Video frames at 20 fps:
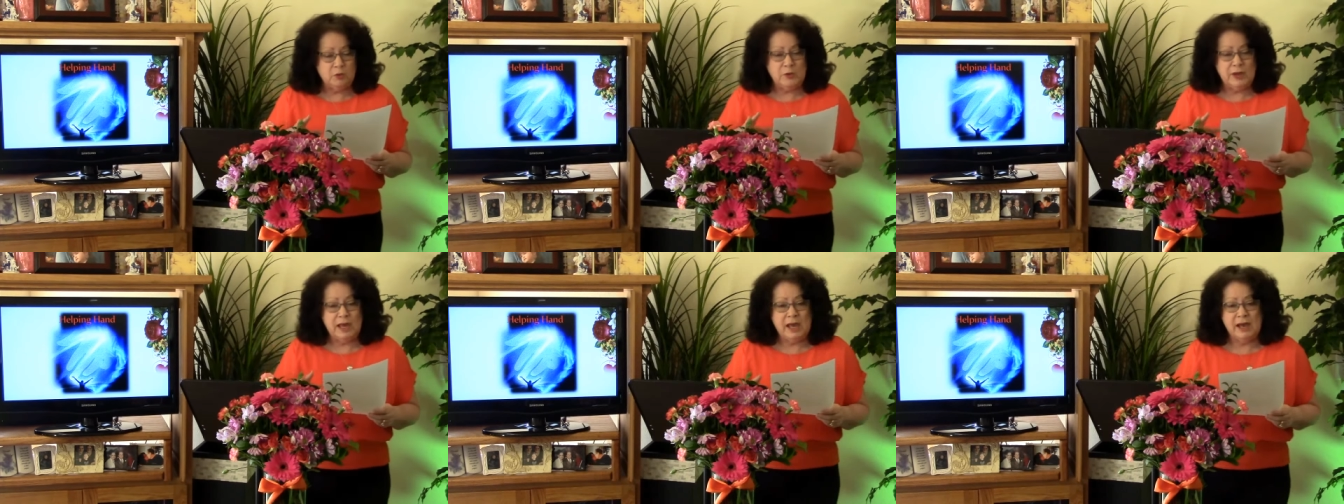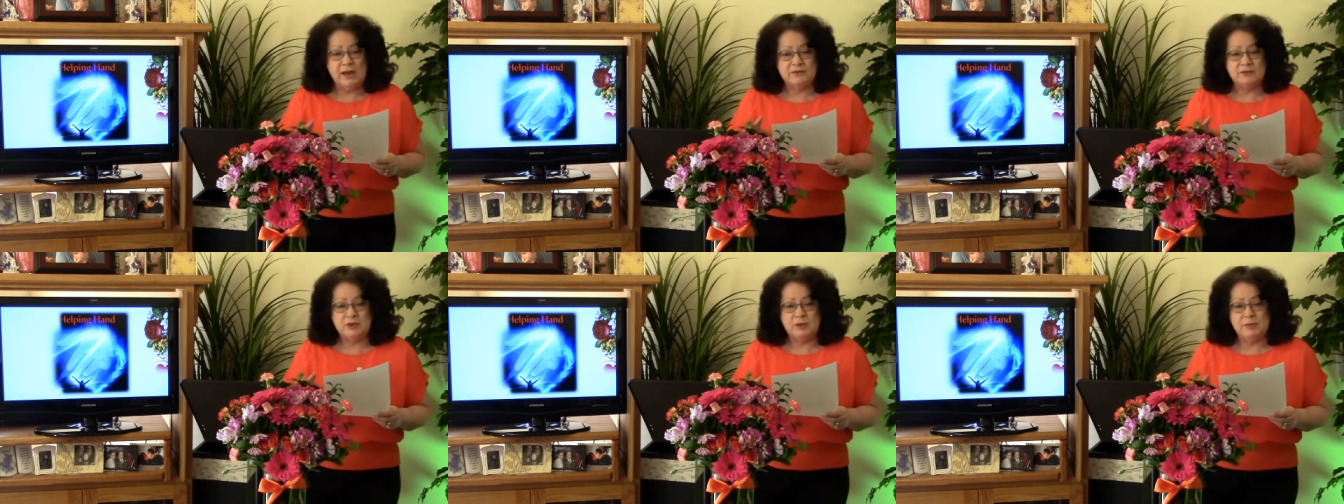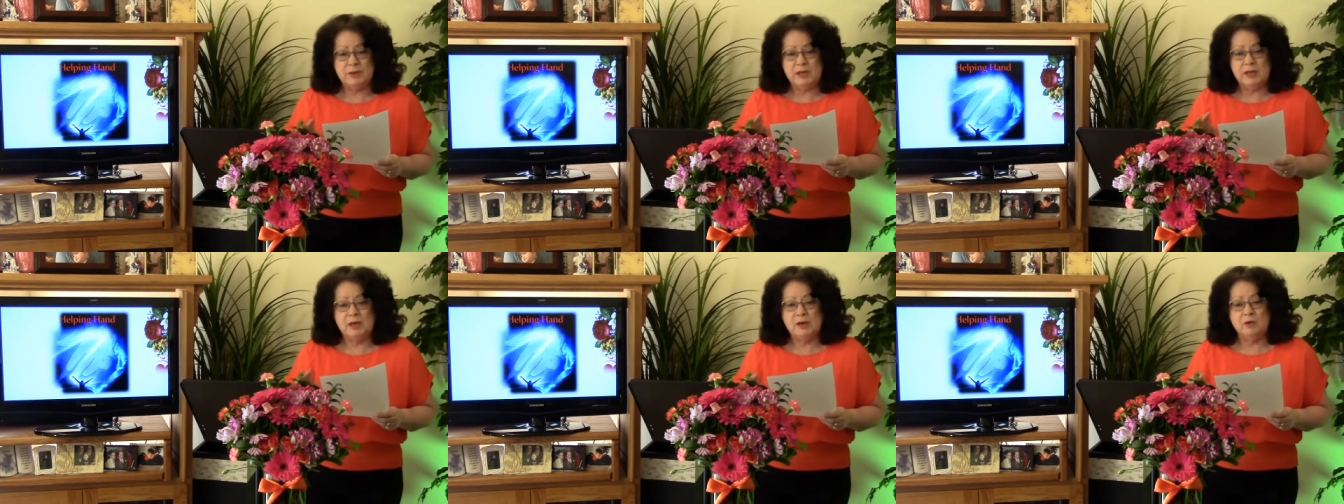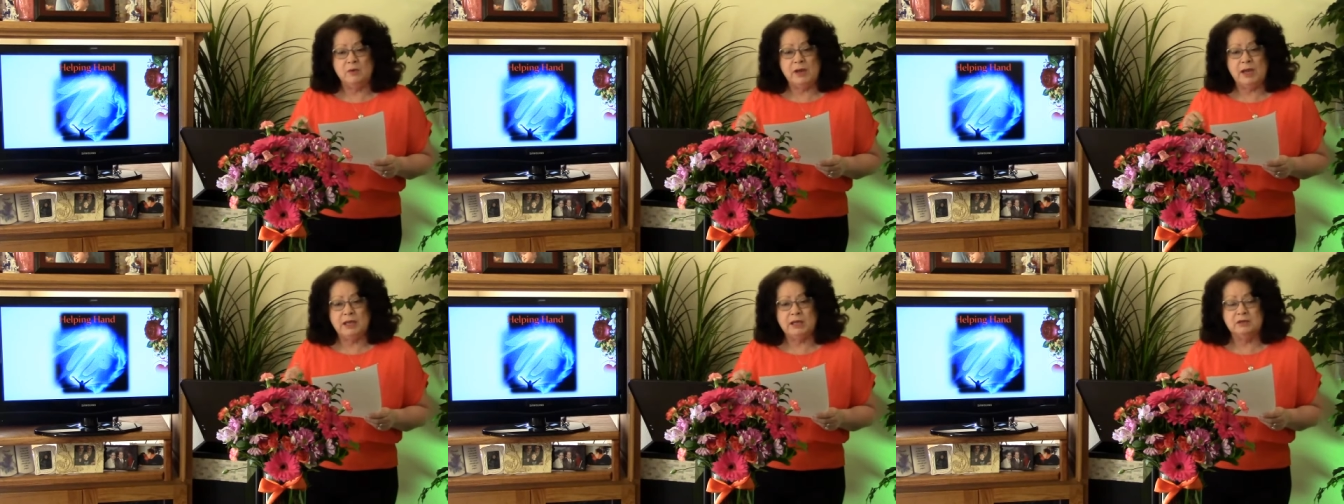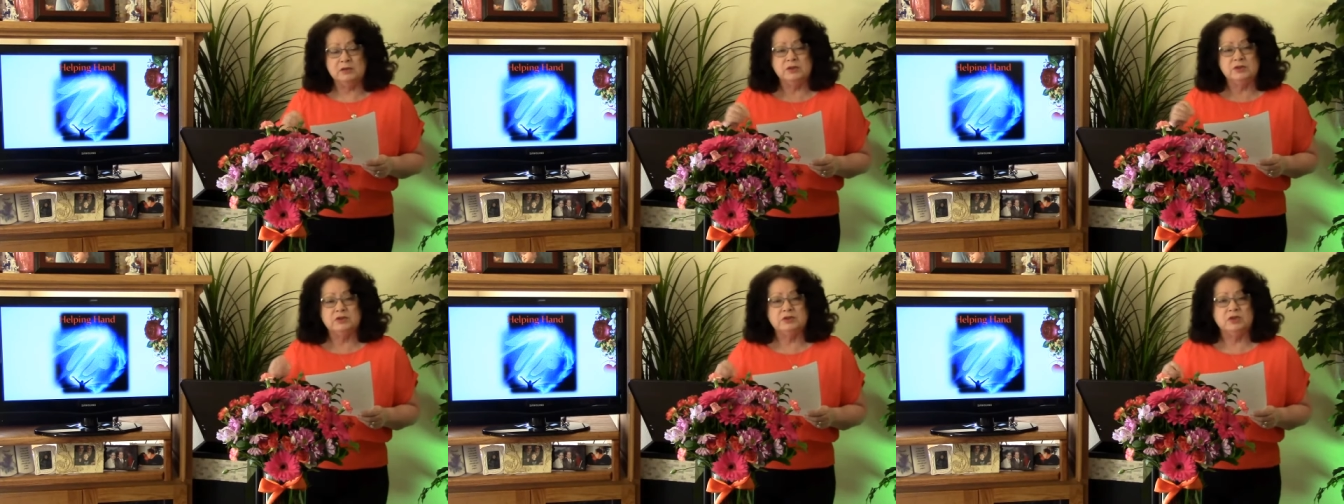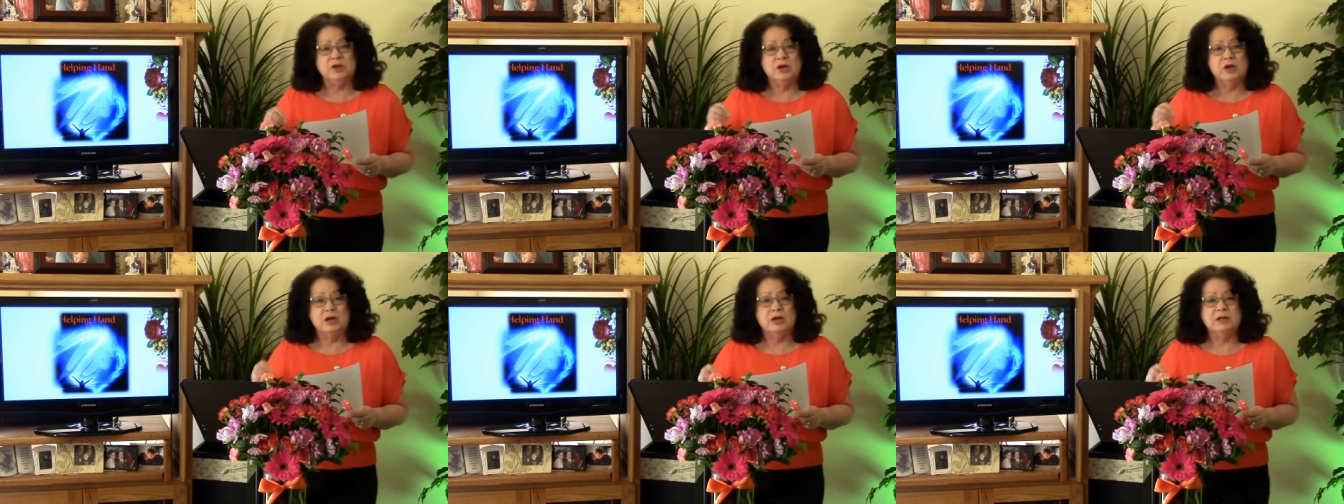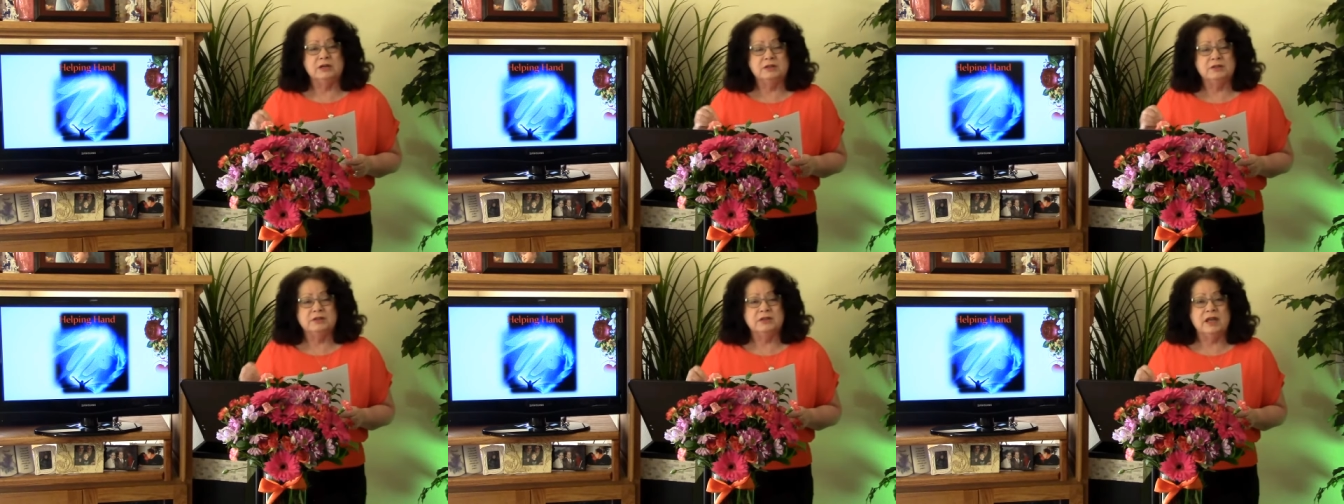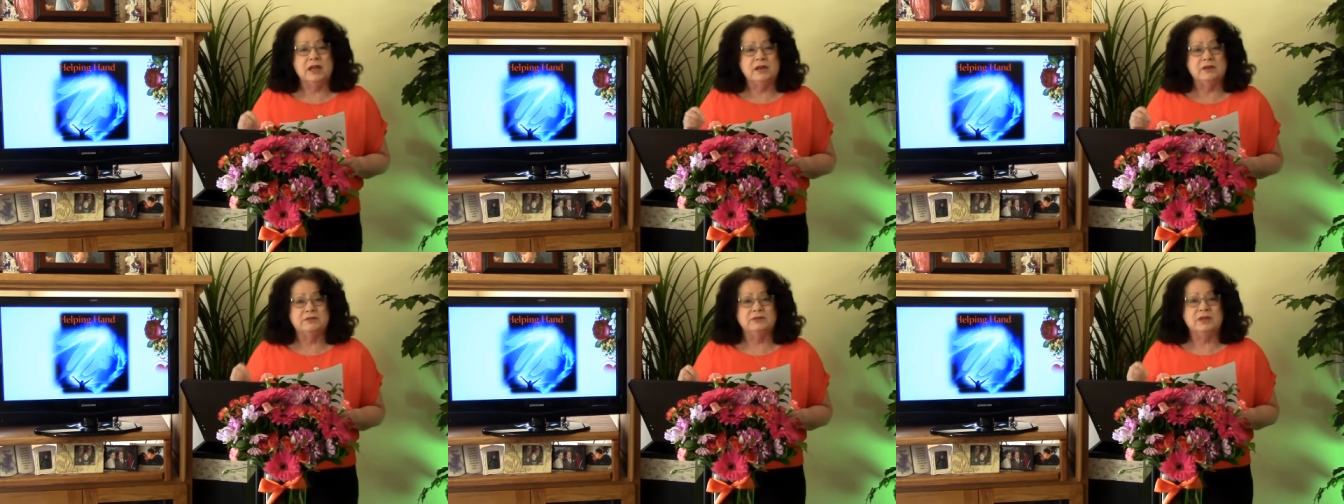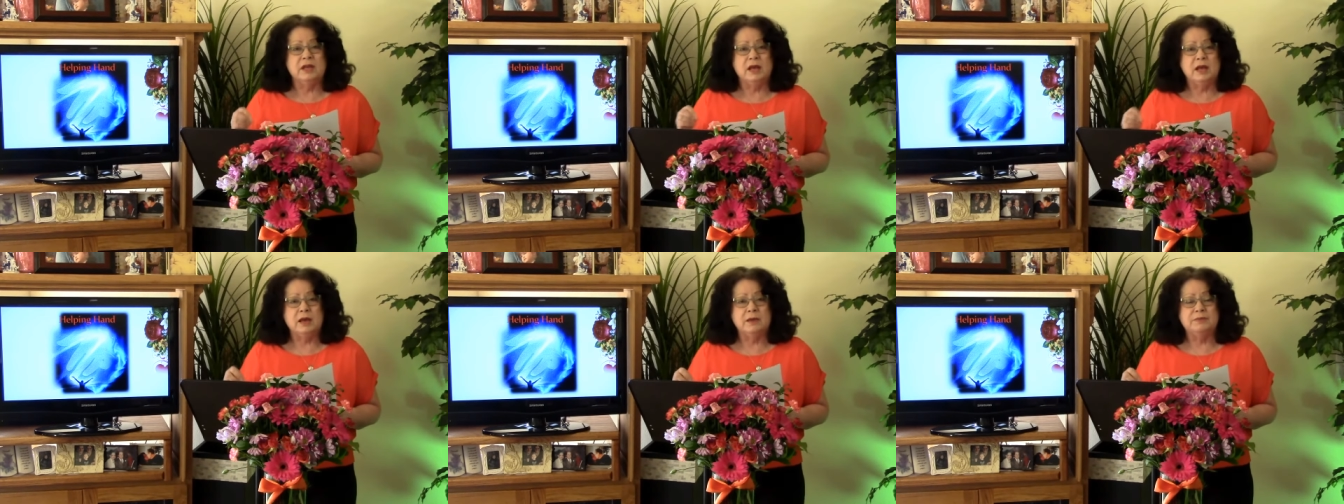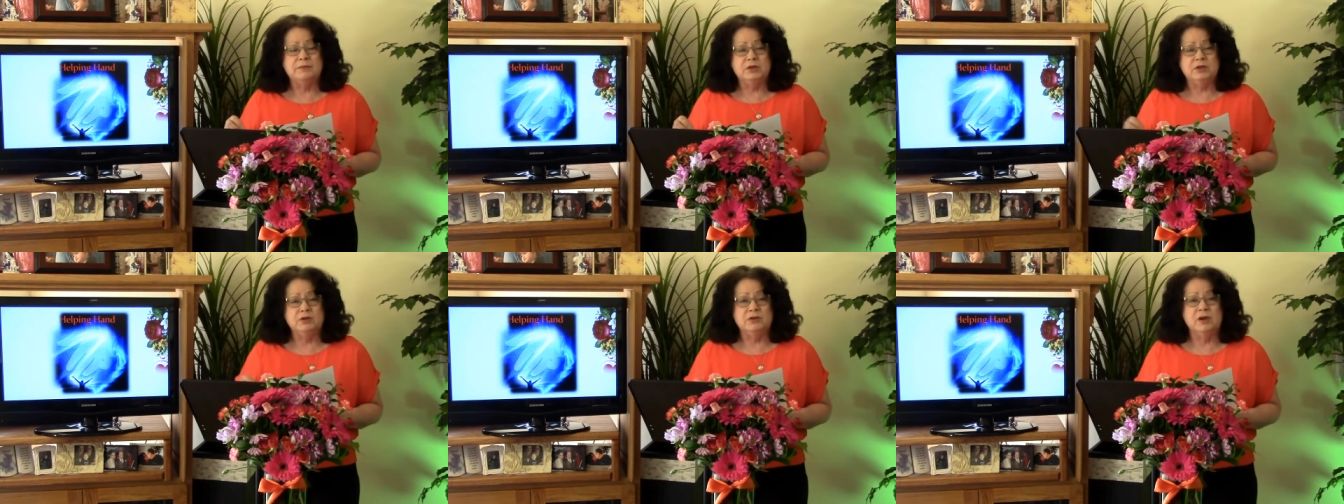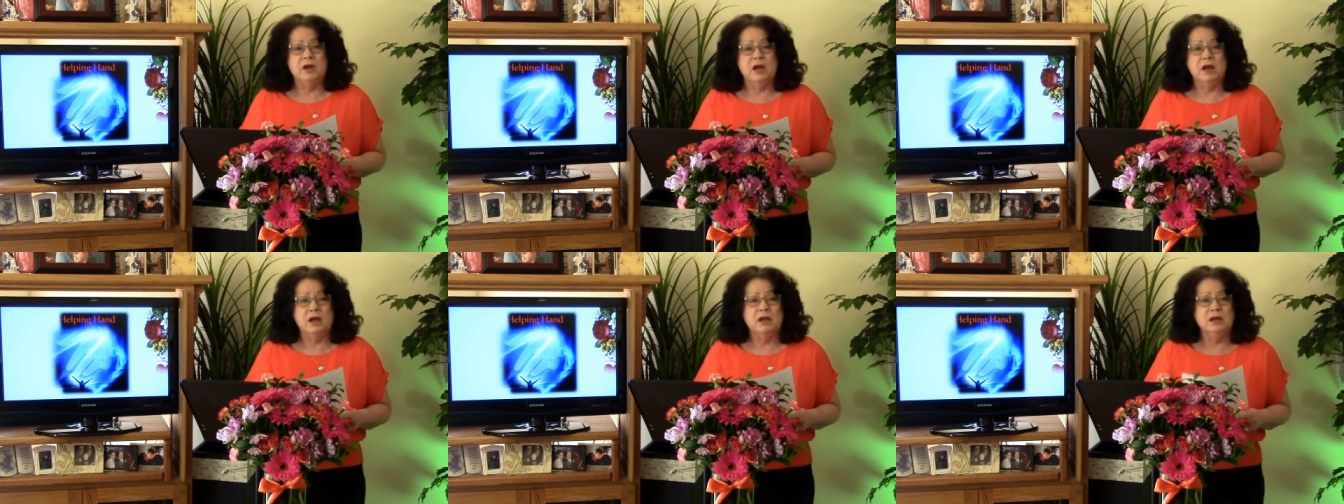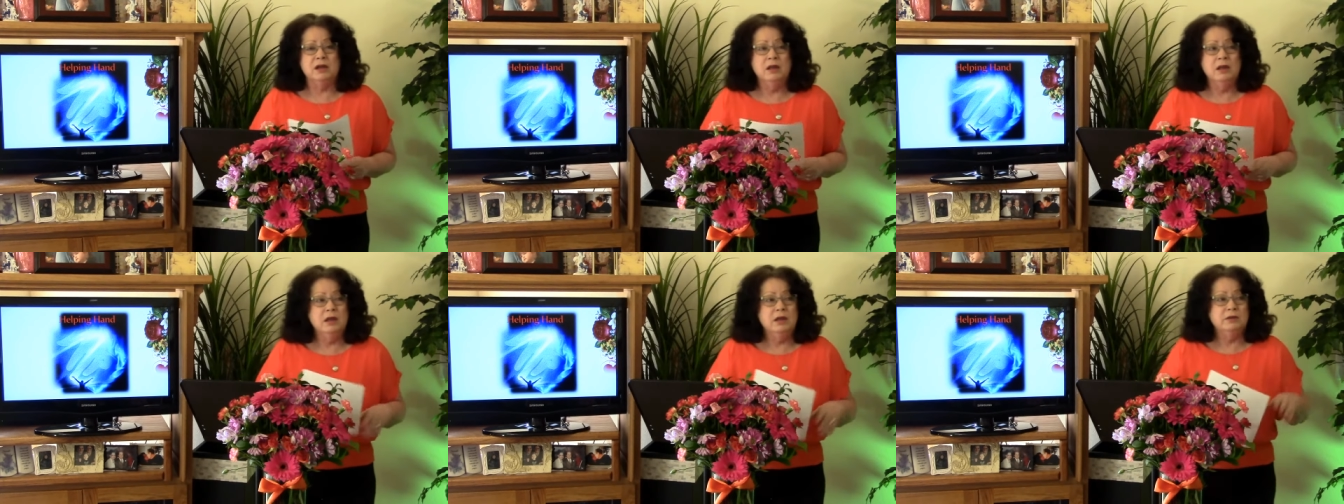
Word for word: we have to be awakened to stir ourselves up to God.